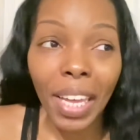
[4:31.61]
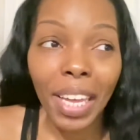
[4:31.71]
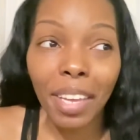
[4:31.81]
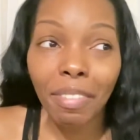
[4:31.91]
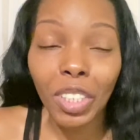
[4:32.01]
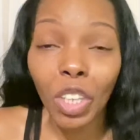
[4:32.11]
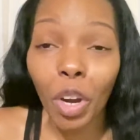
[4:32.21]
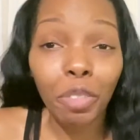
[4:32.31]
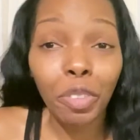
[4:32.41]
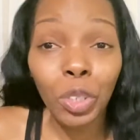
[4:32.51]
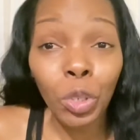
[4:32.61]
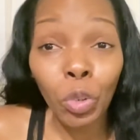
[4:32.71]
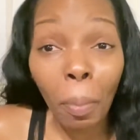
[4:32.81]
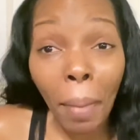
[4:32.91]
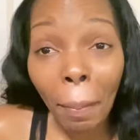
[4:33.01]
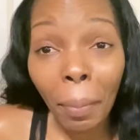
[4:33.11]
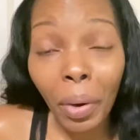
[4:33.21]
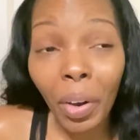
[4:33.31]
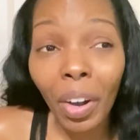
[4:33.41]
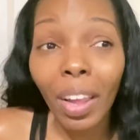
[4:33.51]
If it's hard for you to
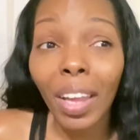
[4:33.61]
remember,